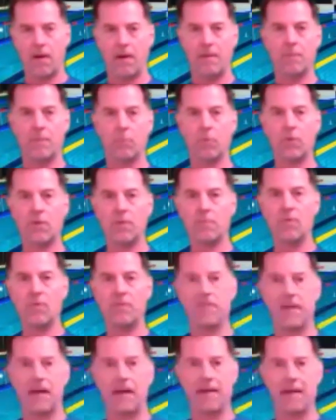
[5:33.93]
And then we're going to
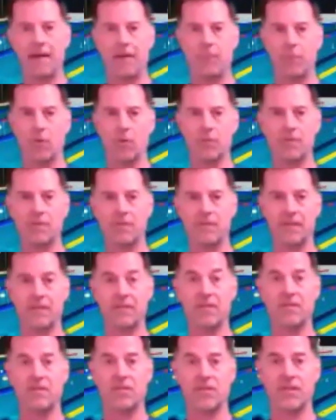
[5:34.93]
move that elbow
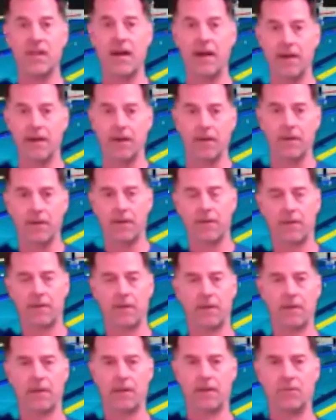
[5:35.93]
6 inches higher
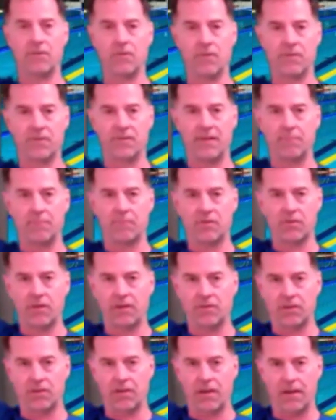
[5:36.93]
and do the same
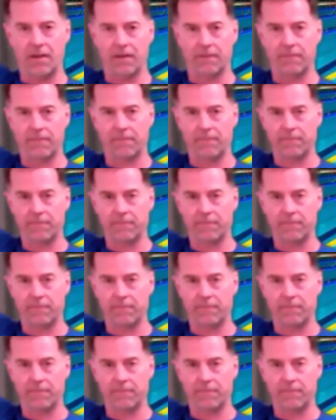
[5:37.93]
stretch again.